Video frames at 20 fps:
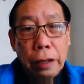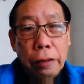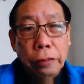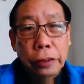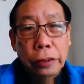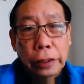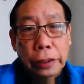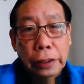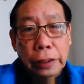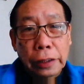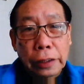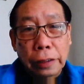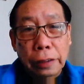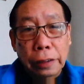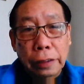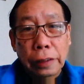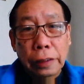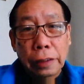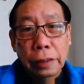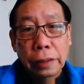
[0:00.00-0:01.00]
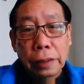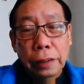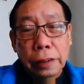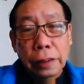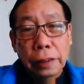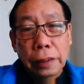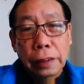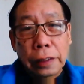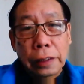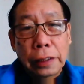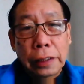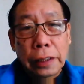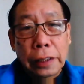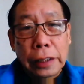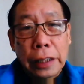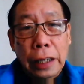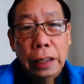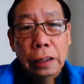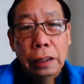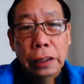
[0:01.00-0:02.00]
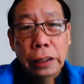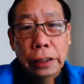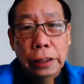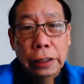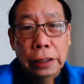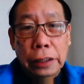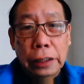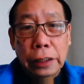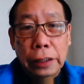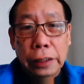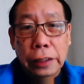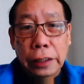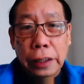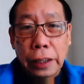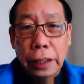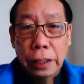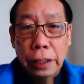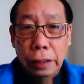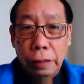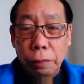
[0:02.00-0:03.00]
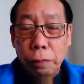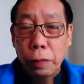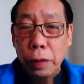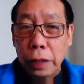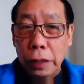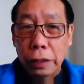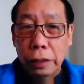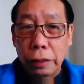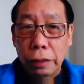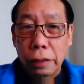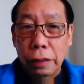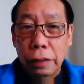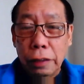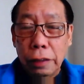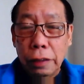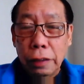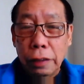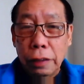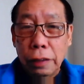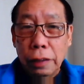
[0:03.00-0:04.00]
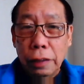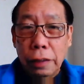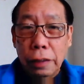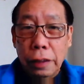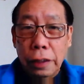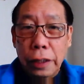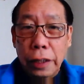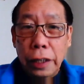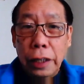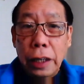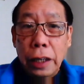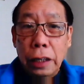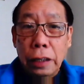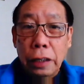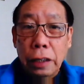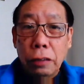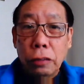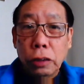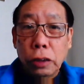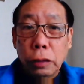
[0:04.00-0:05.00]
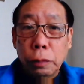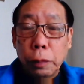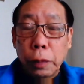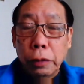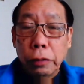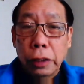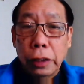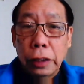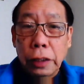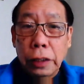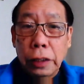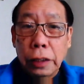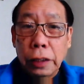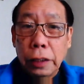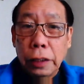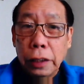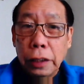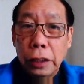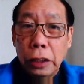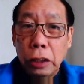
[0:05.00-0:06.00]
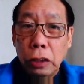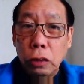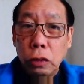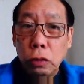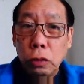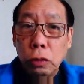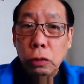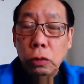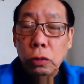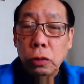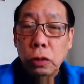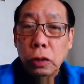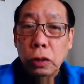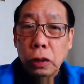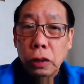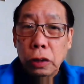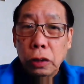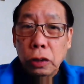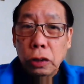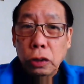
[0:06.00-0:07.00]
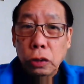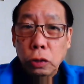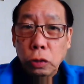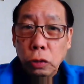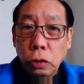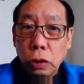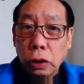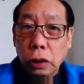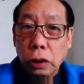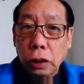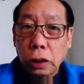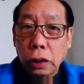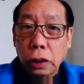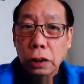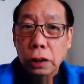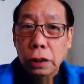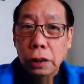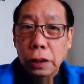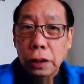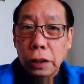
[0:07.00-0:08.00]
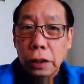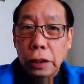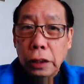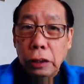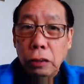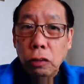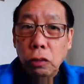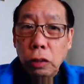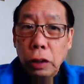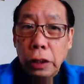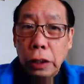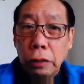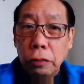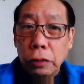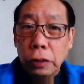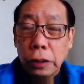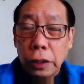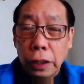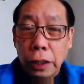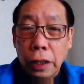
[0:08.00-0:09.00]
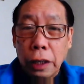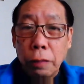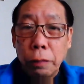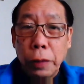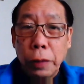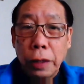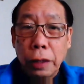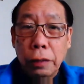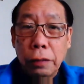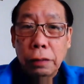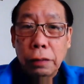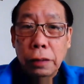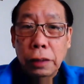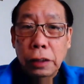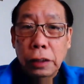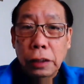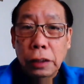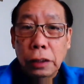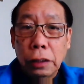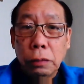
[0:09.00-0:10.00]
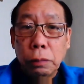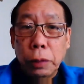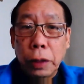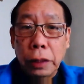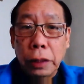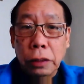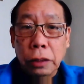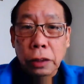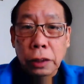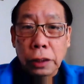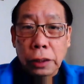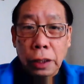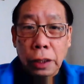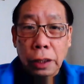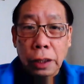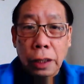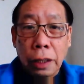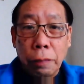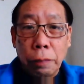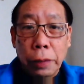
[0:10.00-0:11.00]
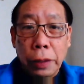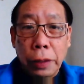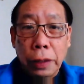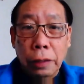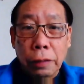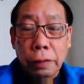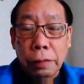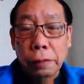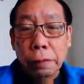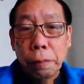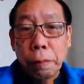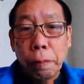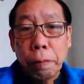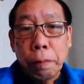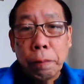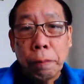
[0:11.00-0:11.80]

I have seen the young seedlings that I have planted. They are now sprouting new shoots, new leaves are coming out, new branches are coming out.